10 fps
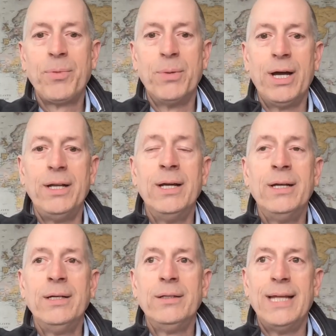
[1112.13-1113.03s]
But
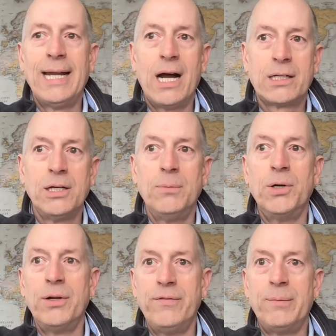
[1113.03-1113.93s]
that
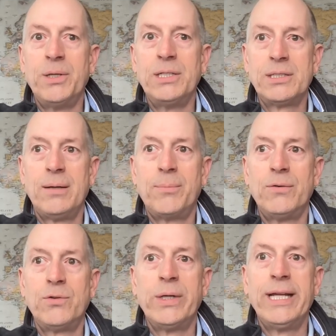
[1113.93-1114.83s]
October, November, December
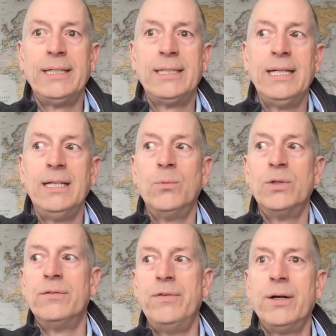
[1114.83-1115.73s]
of 2018
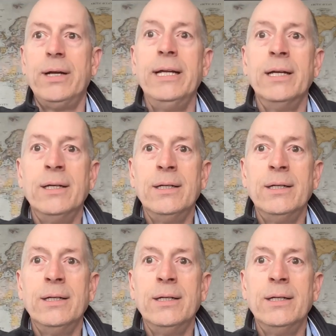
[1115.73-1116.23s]
was a very